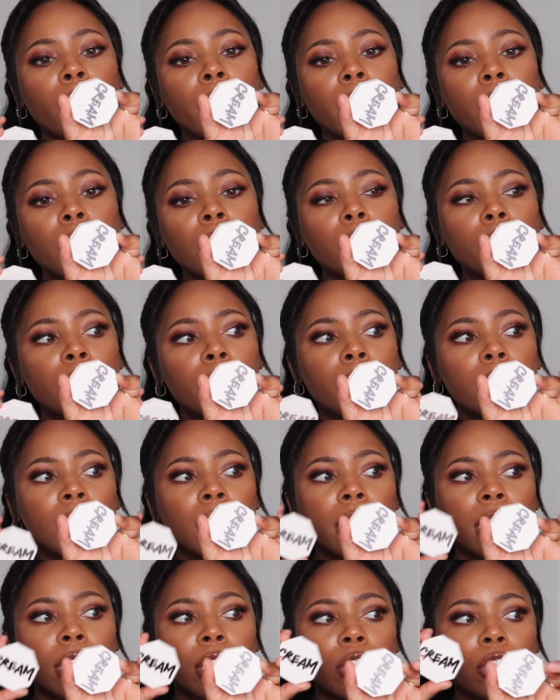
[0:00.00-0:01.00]
Fuego
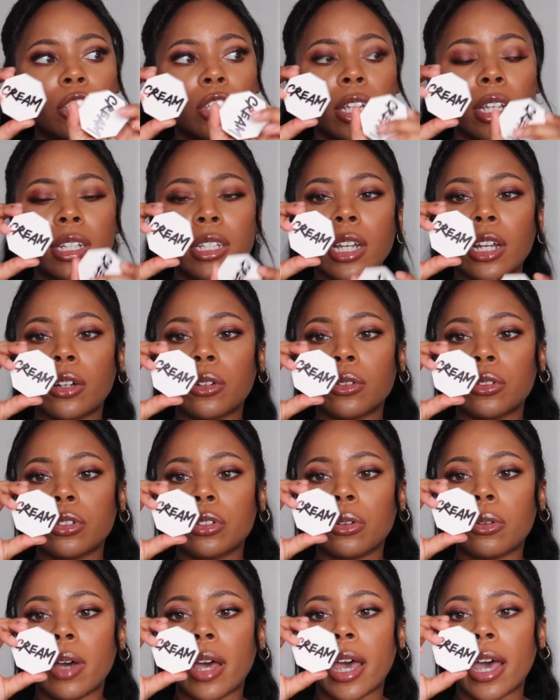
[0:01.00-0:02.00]
Flush and I
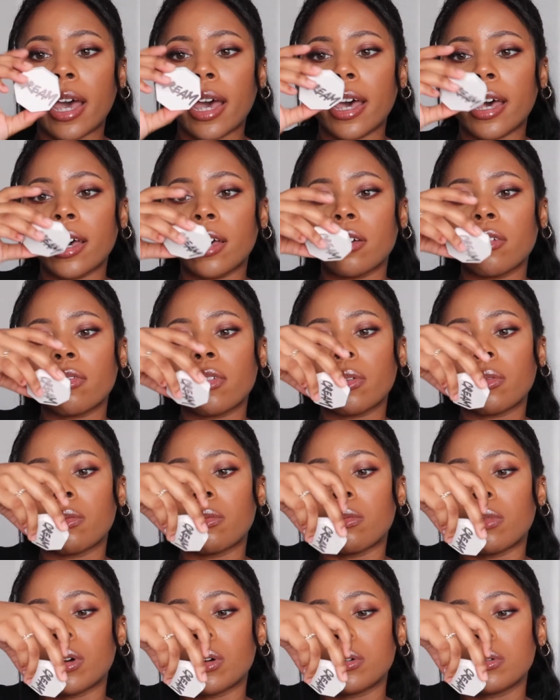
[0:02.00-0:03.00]
also have
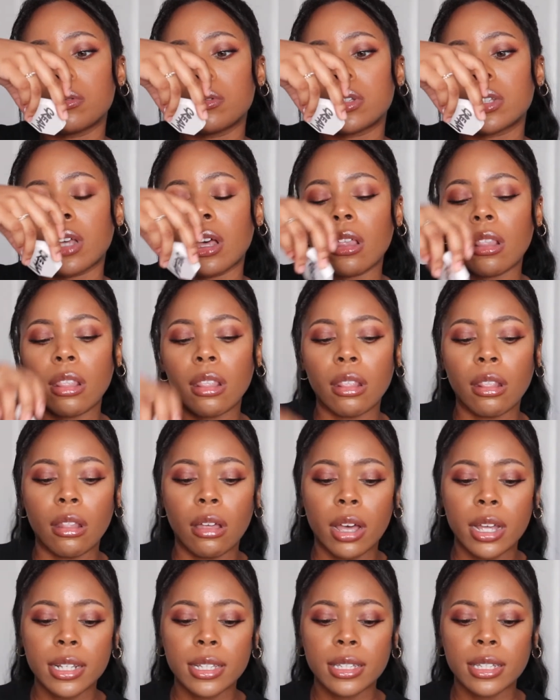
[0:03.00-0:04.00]
Rose
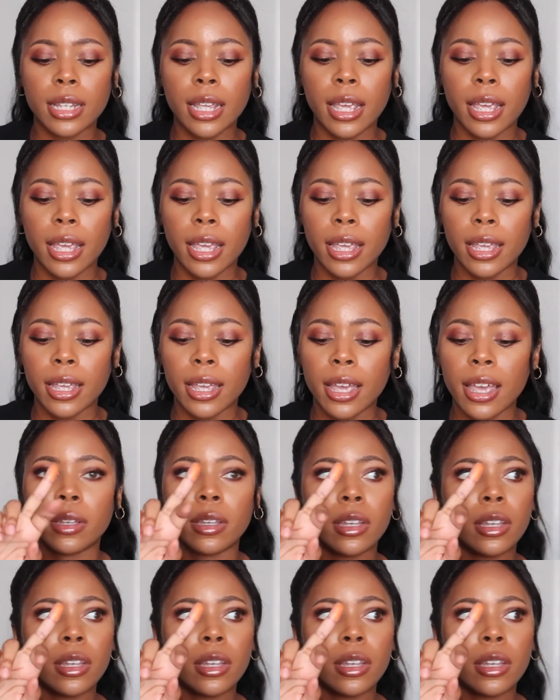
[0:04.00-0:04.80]
Latte.